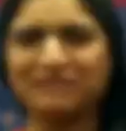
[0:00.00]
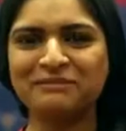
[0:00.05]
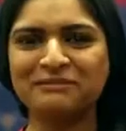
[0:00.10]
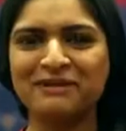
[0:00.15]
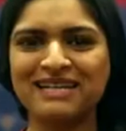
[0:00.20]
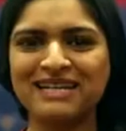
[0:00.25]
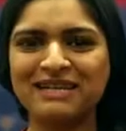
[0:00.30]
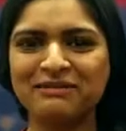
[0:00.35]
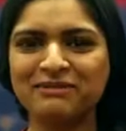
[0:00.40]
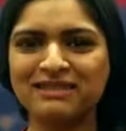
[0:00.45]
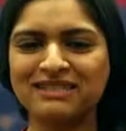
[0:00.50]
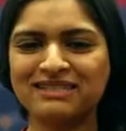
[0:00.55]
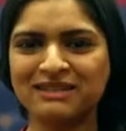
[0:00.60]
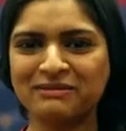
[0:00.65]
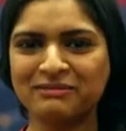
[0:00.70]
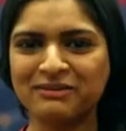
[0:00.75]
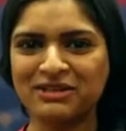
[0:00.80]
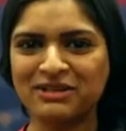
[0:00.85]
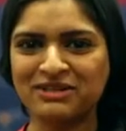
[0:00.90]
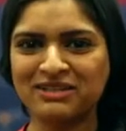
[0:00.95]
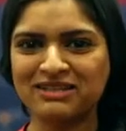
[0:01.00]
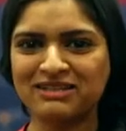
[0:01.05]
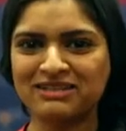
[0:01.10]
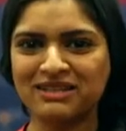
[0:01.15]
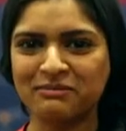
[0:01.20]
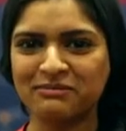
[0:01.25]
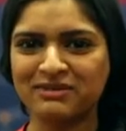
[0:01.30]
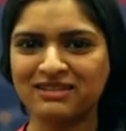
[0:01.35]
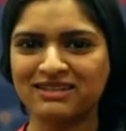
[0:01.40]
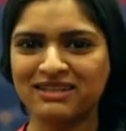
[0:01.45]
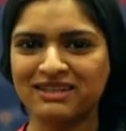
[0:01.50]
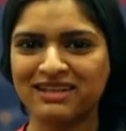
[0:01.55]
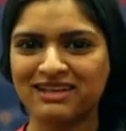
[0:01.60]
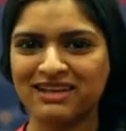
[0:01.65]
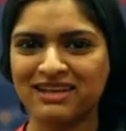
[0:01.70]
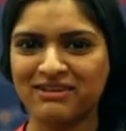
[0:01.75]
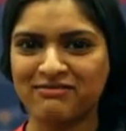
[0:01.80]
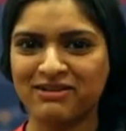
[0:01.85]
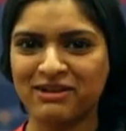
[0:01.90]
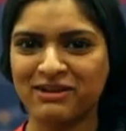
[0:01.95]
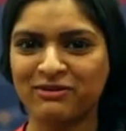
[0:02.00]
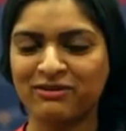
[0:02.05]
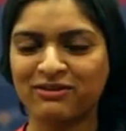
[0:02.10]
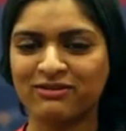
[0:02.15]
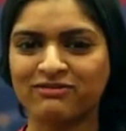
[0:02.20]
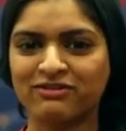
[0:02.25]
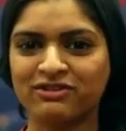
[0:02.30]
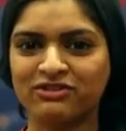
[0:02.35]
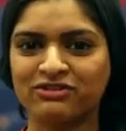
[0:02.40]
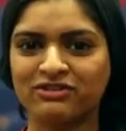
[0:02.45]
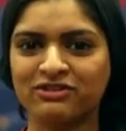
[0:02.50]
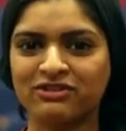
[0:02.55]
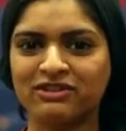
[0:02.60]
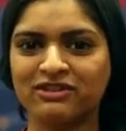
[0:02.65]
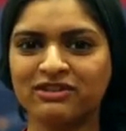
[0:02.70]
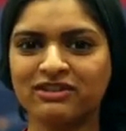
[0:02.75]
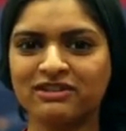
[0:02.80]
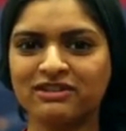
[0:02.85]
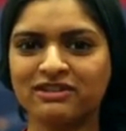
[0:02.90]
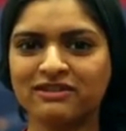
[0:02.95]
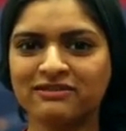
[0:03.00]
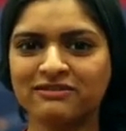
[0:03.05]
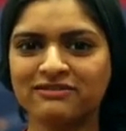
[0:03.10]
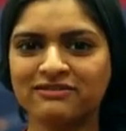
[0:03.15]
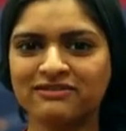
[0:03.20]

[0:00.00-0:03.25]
My name is Summar Yunus. I'm a second year radiography student.